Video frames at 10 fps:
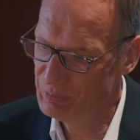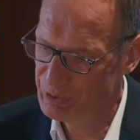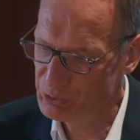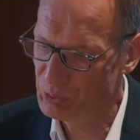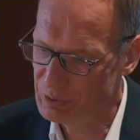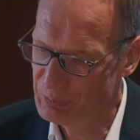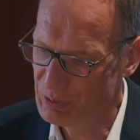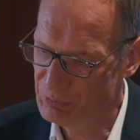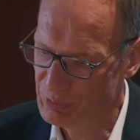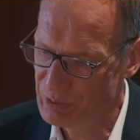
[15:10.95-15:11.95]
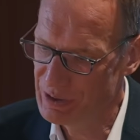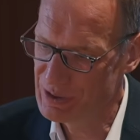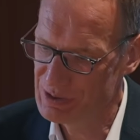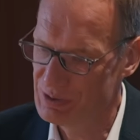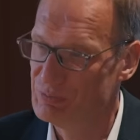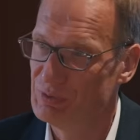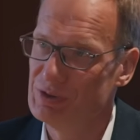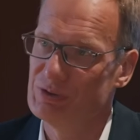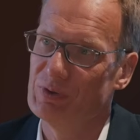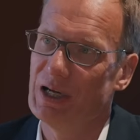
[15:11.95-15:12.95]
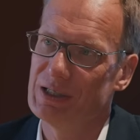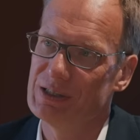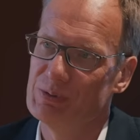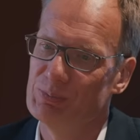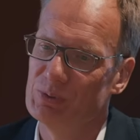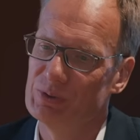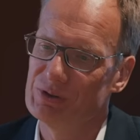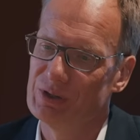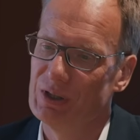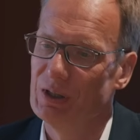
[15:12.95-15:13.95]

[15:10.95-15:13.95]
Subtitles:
we talked about for the US is of highest importance.